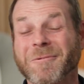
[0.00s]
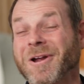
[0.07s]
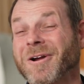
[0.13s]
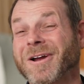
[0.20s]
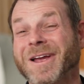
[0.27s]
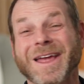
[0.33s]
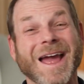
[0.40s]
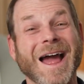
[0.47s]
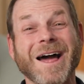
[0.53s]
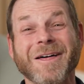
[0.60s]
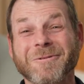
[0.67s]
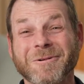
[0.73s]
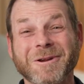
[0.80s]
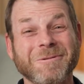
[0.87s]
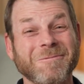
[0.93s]
We are
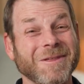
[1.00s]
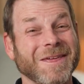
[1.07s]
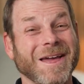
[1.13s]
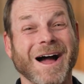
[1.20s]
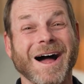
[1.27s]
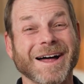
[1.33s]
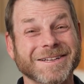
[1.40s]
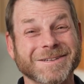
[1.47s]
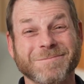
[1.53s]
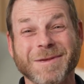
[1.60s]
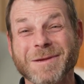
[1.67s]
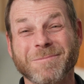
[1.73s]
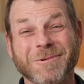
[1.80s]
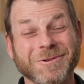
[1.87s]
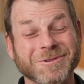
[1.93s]
gathering with God's
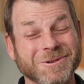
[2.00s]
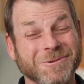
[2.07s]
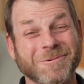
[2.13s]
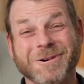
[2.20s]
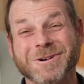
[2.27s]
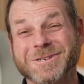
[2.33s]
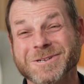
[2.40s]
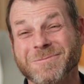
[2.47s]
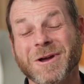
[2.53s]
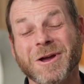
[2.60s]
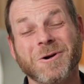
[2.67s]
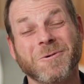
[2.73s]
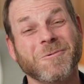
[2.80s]
people to worship.